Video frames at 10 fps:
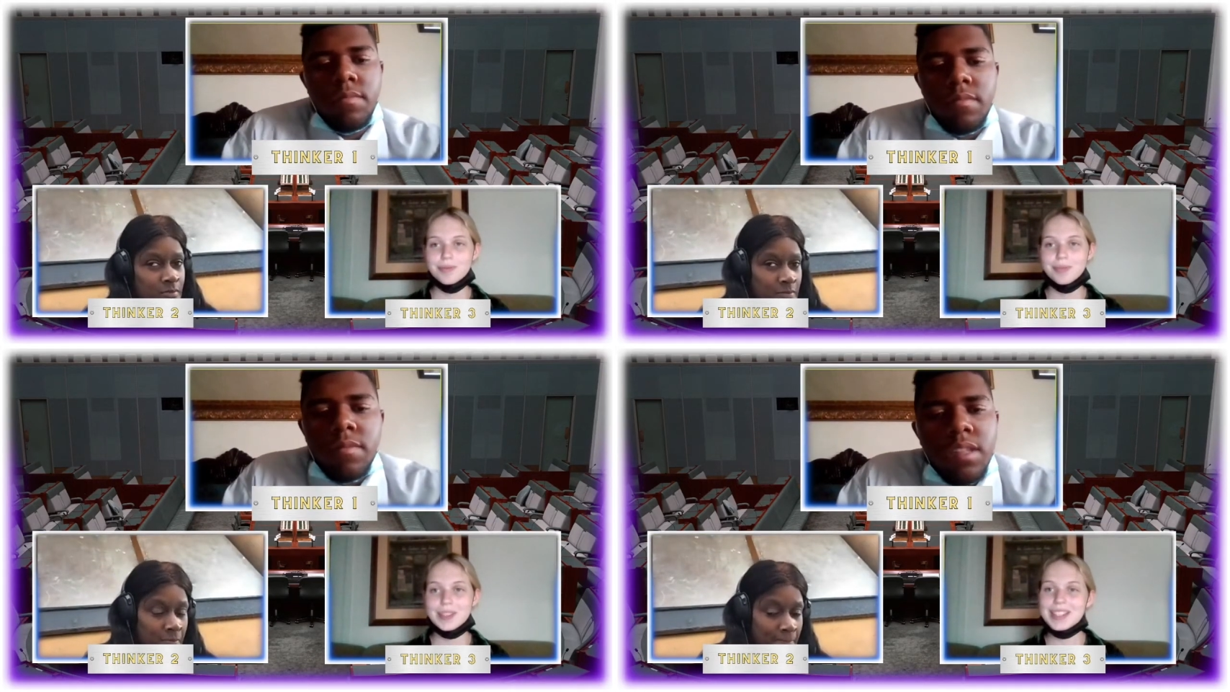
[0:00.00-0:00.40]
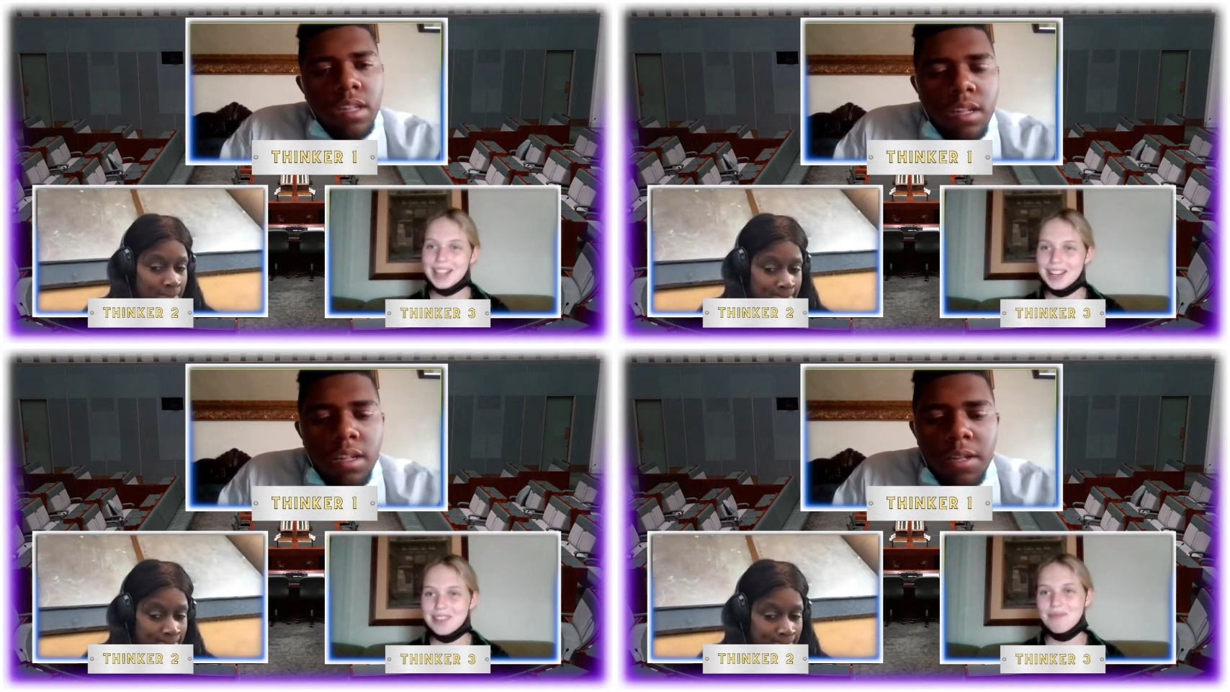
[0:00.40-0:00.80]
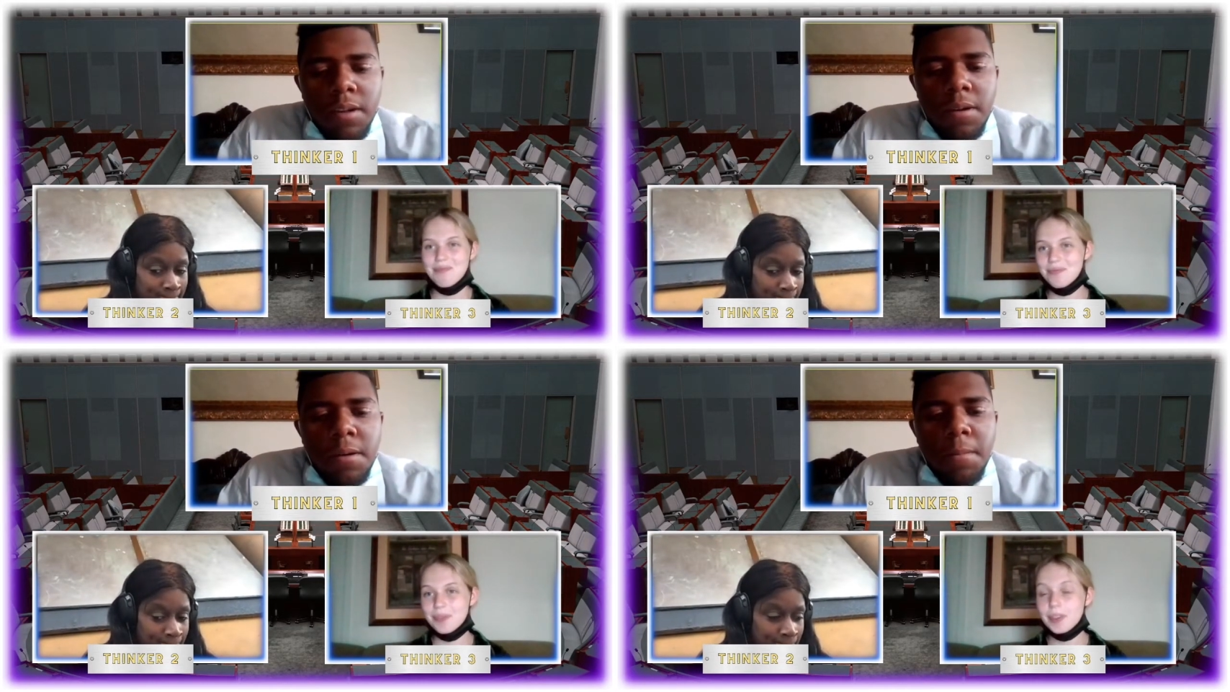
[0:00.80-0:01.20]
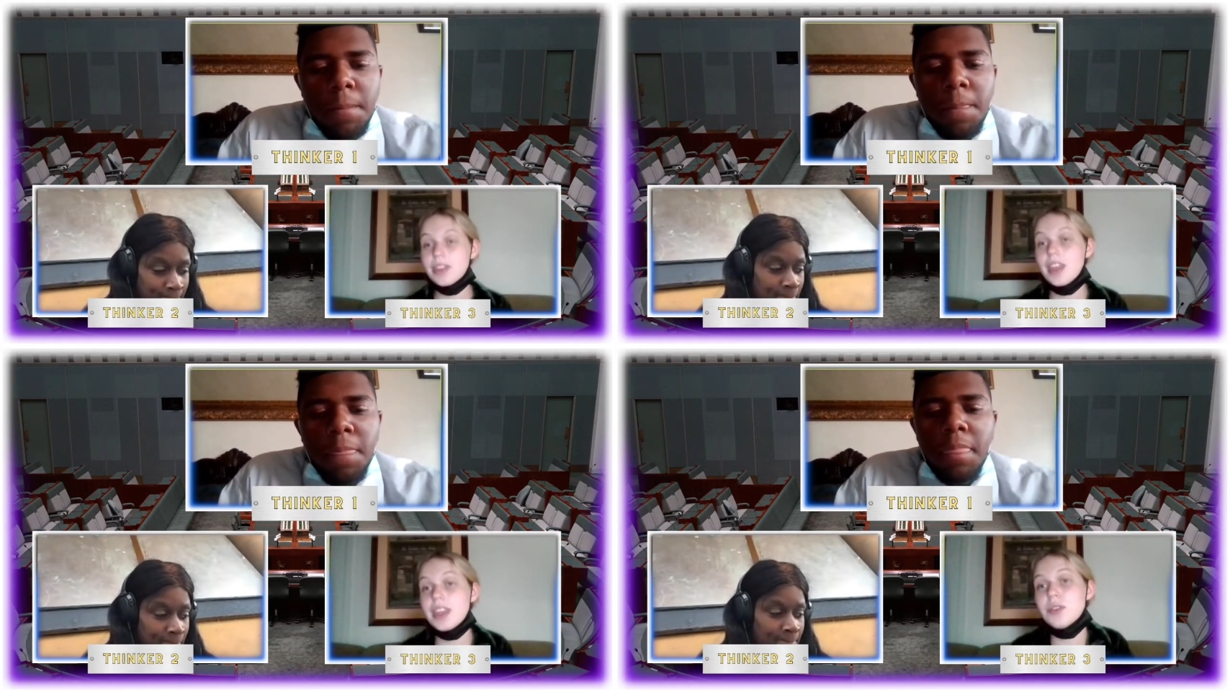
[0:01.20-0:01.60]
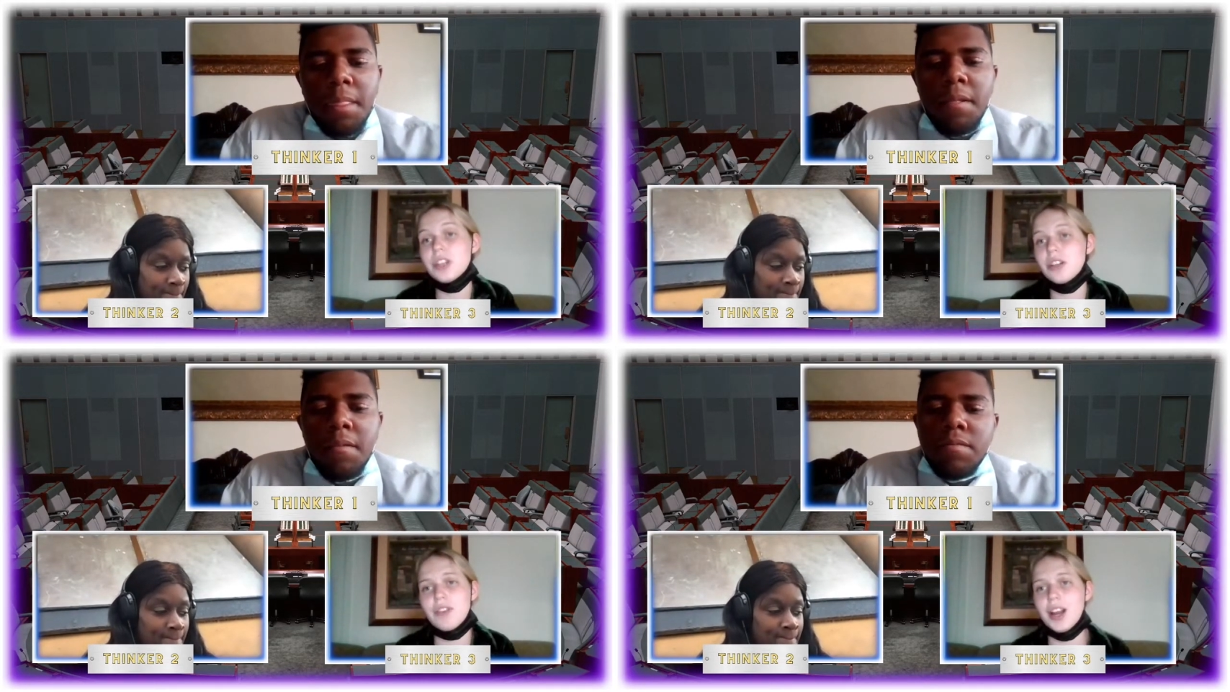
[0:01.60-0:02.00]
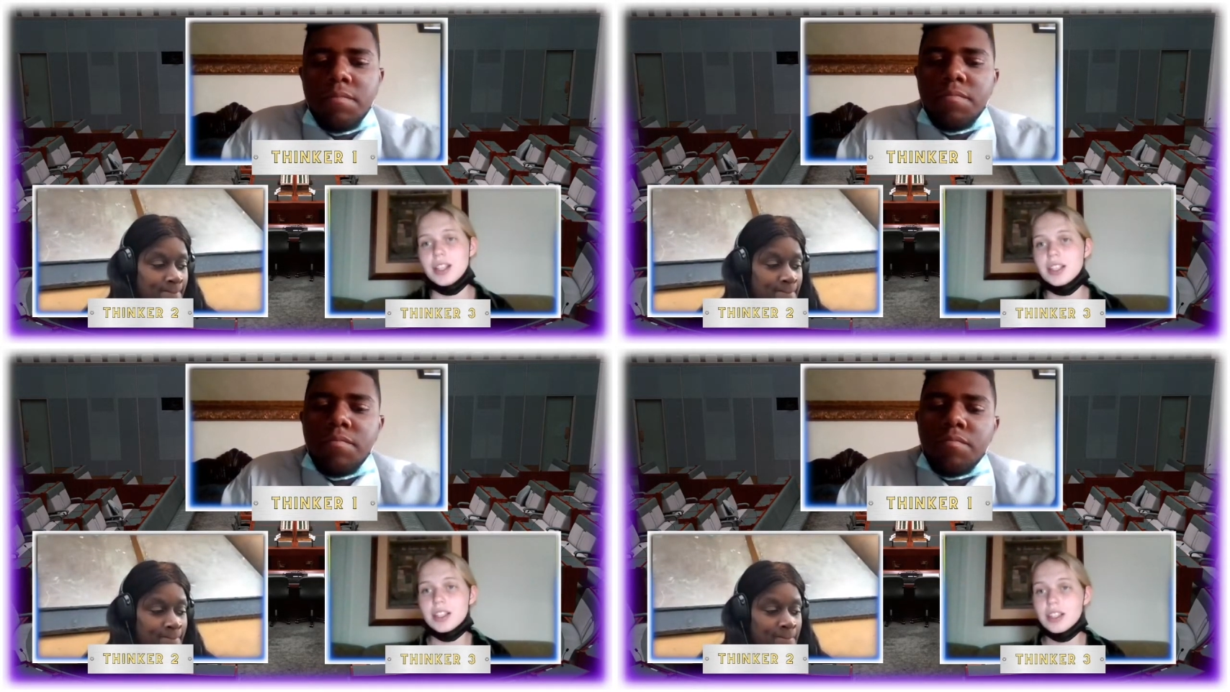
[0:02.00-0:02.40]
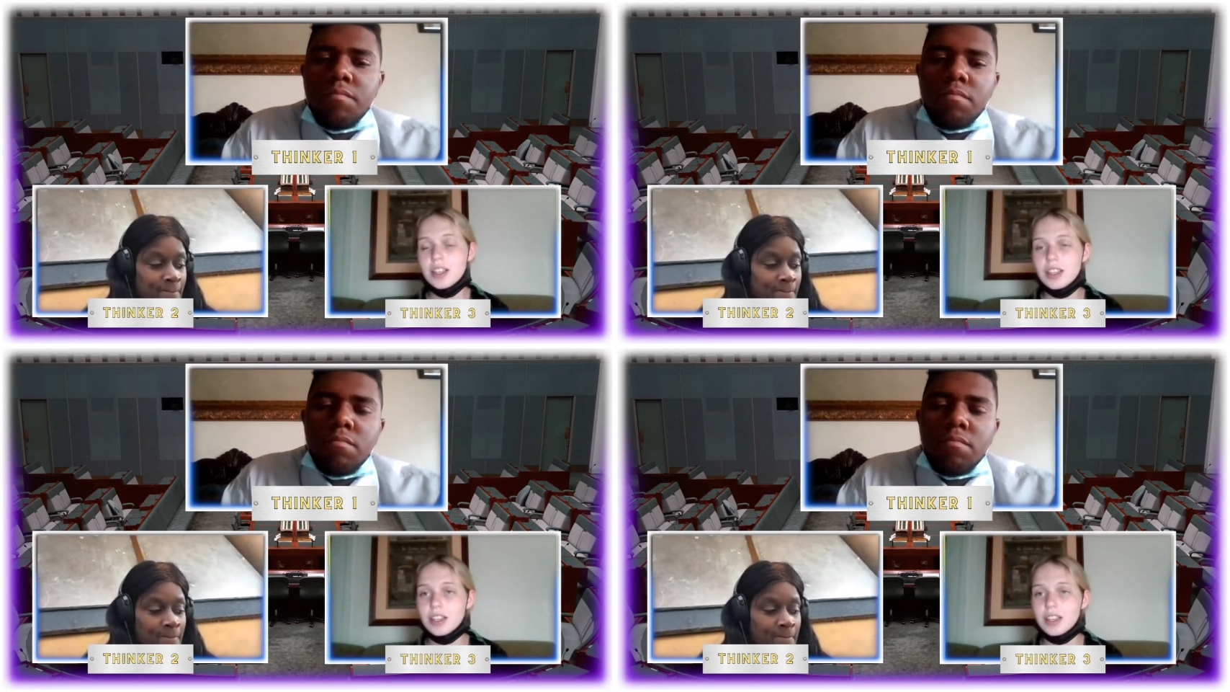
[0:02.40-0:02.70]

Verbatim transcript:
Speaker 1: Yes, I am. Thank you, dear friends.